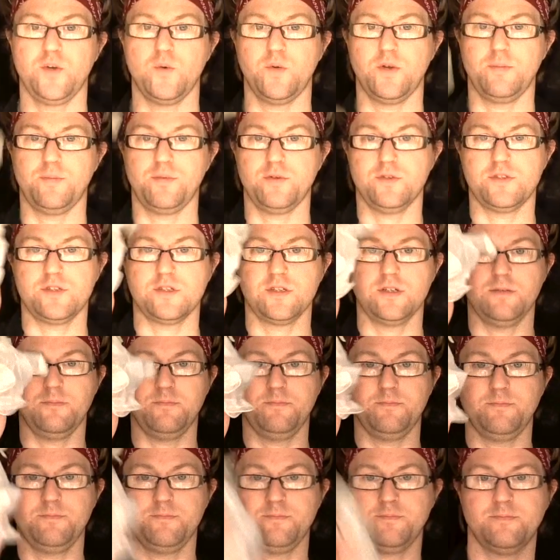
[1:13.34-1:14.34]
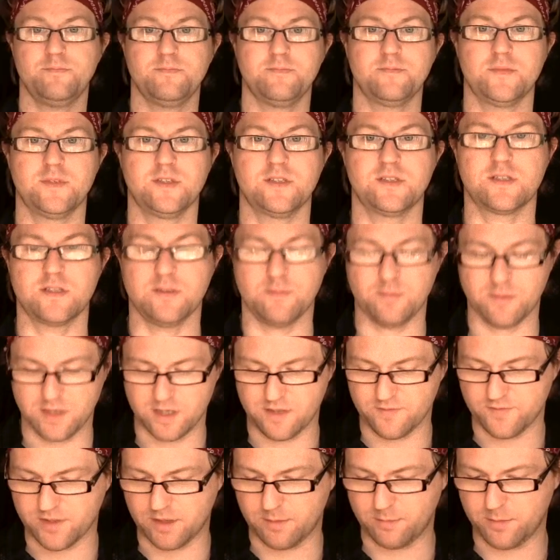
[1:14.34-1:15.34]
want to put some
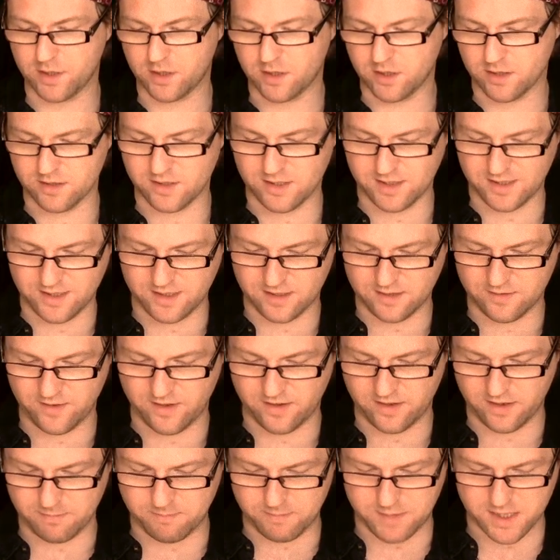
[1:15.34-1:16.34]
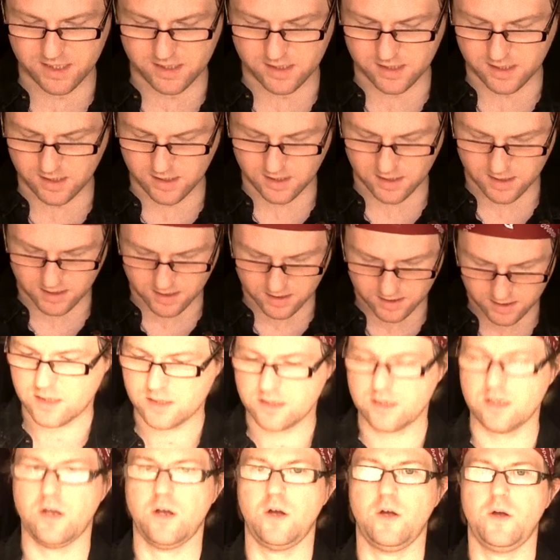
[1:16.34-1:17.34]
gloves on because this is very messy.
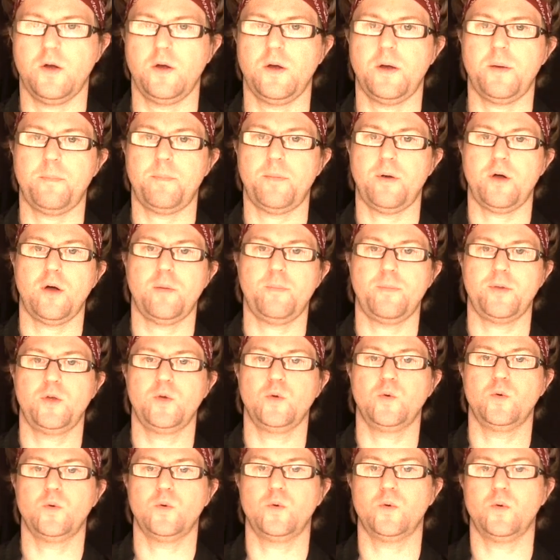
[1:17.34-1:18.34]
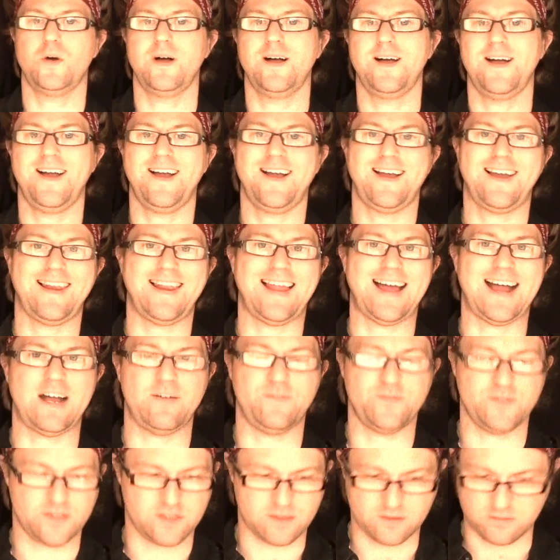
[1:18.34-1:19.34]
So pop your
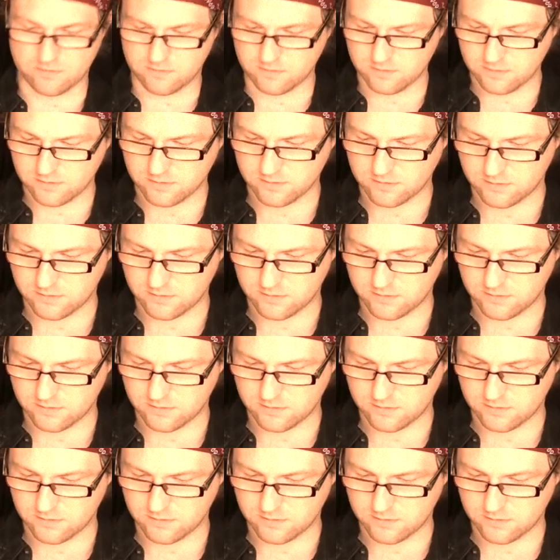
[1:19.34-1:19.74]
gloves on.